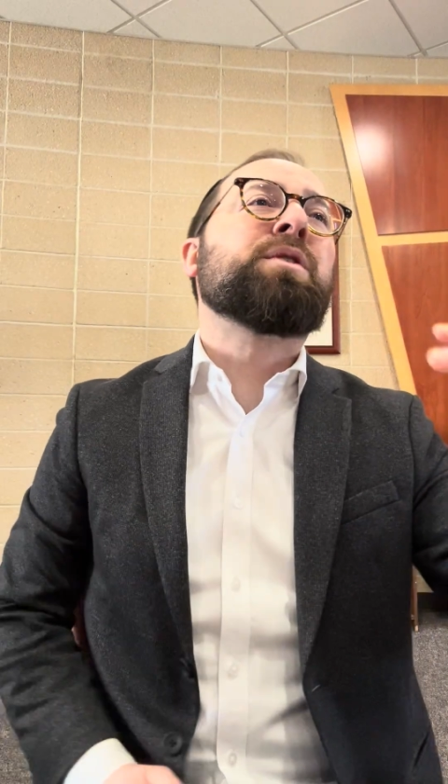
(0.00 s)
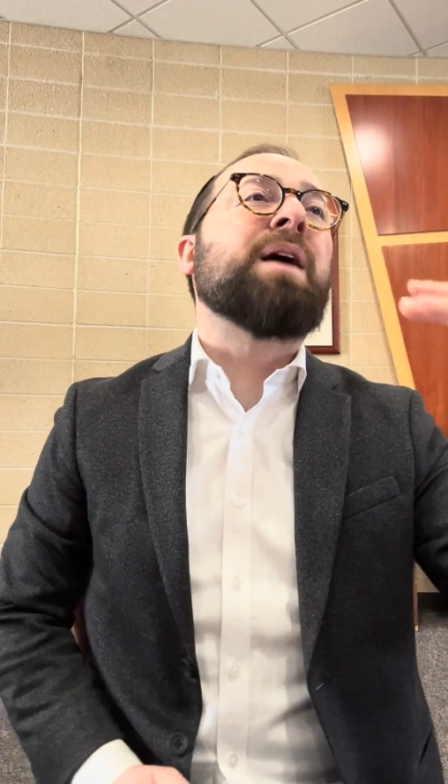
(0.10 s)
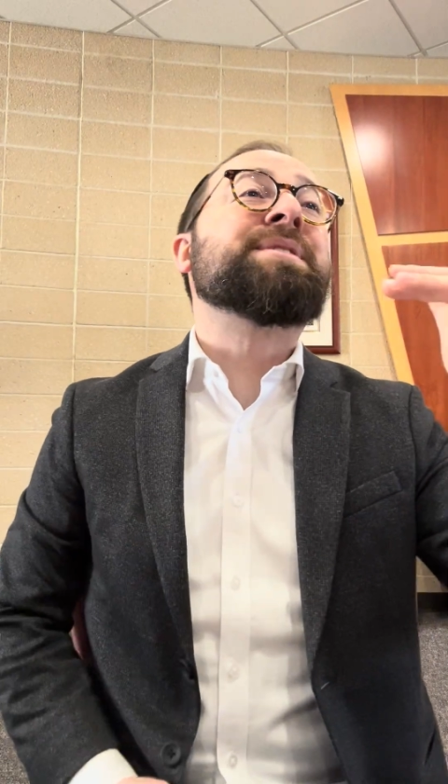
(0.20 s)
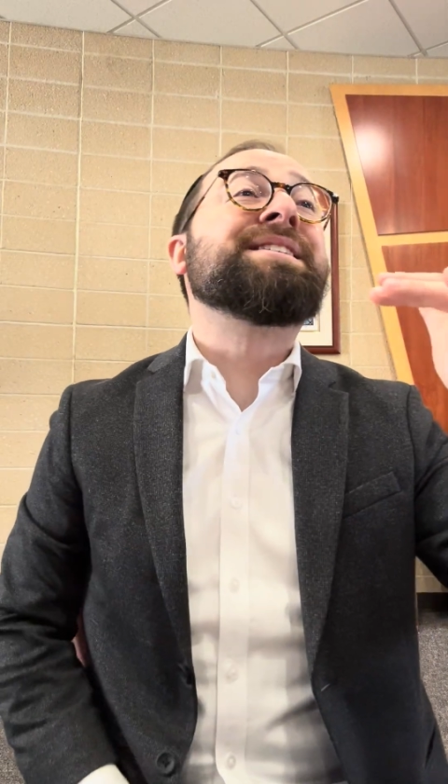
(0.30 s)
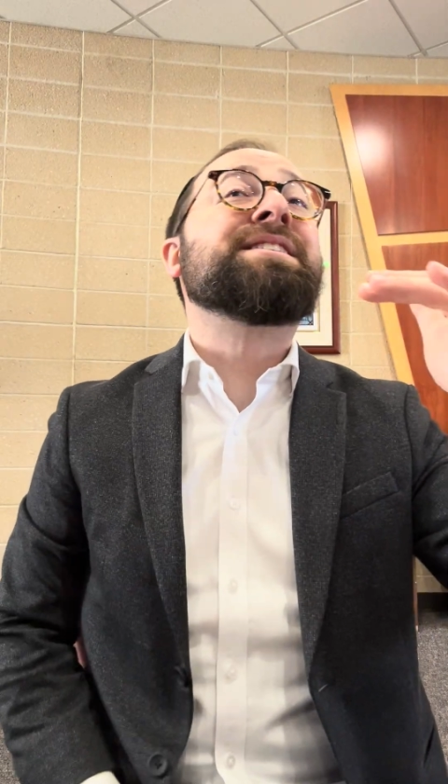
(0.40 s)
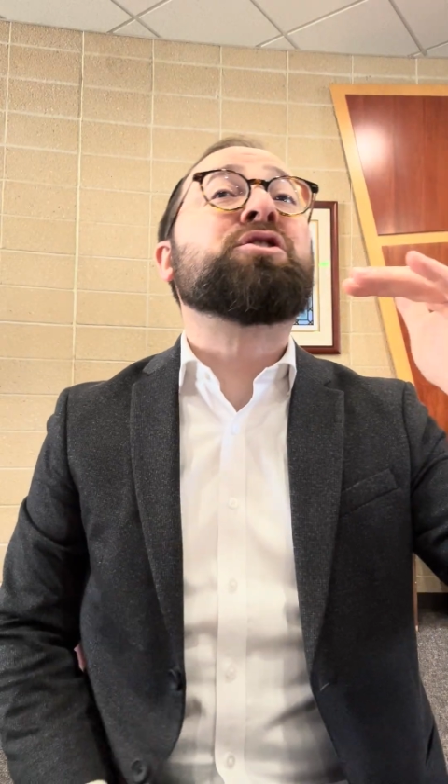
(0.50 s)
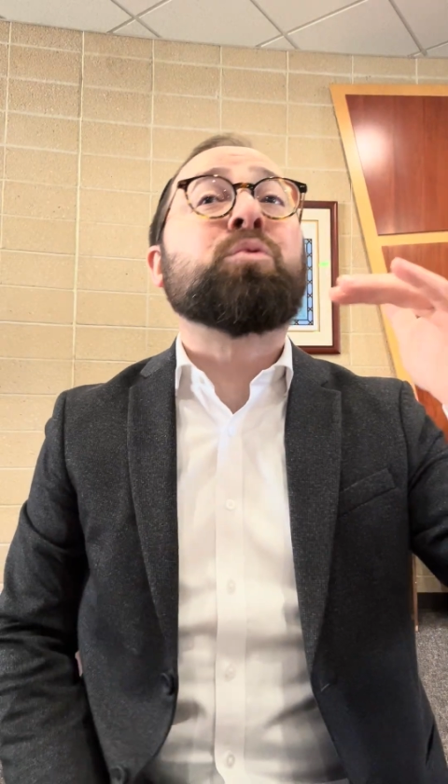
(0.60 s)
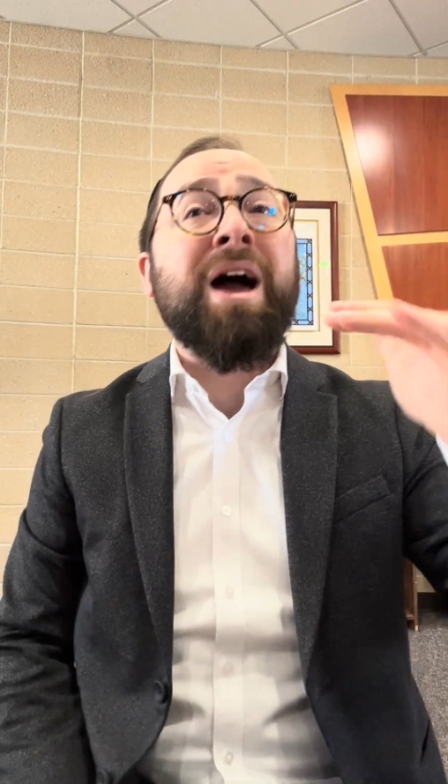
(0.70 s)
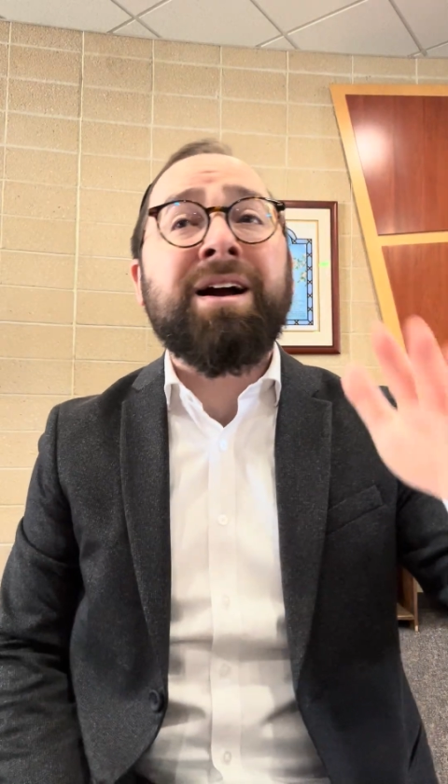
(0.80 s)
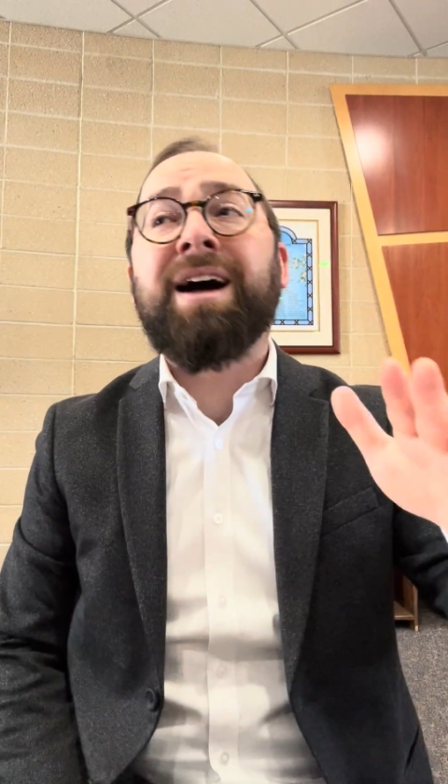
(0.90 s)
comes into
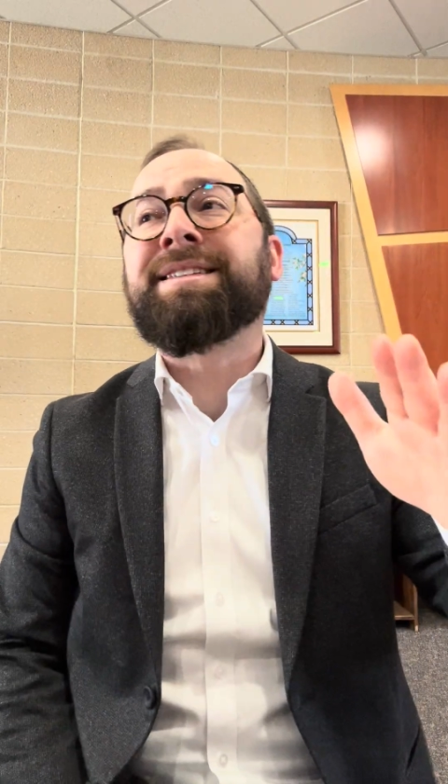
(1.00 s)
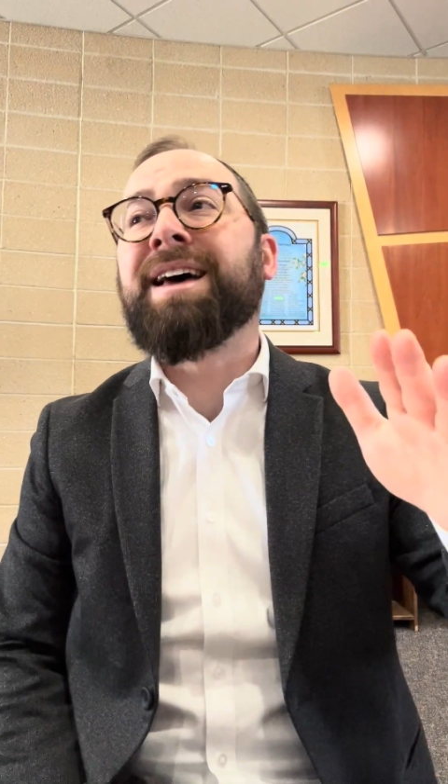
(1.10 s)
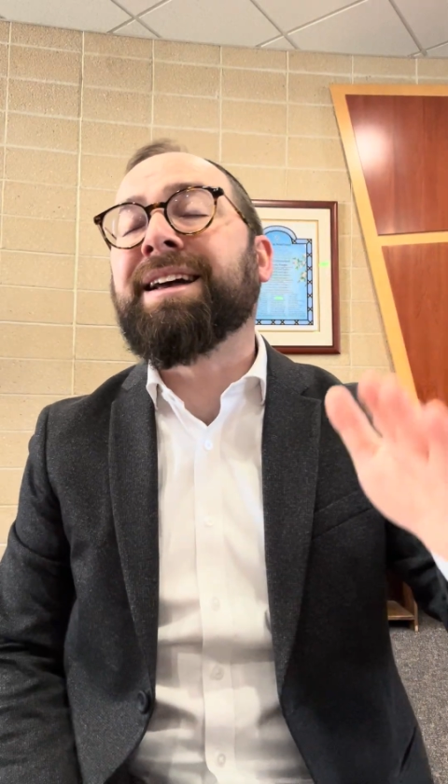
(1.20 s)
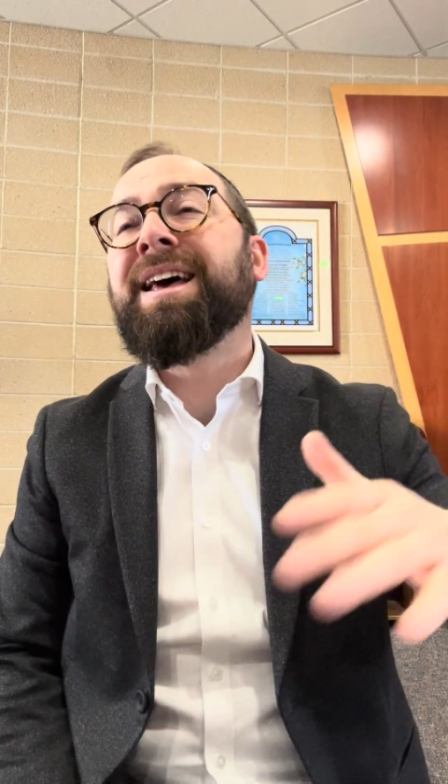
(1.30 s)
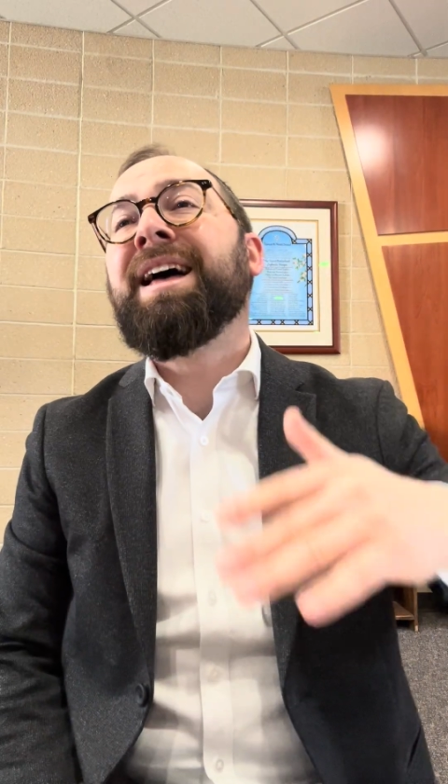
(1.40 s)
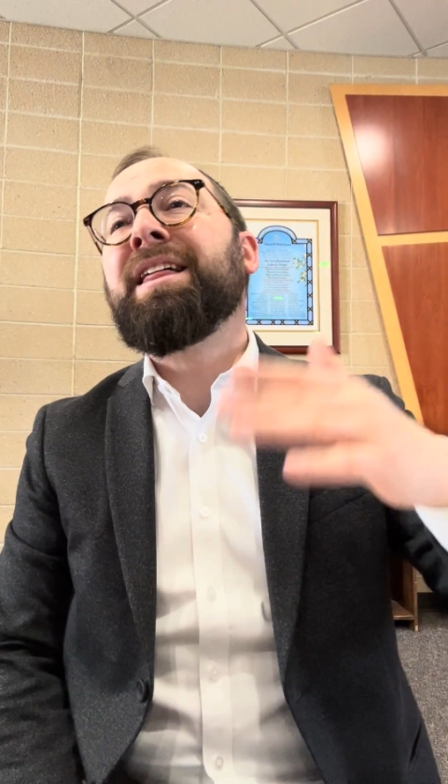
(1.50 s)
direct contact,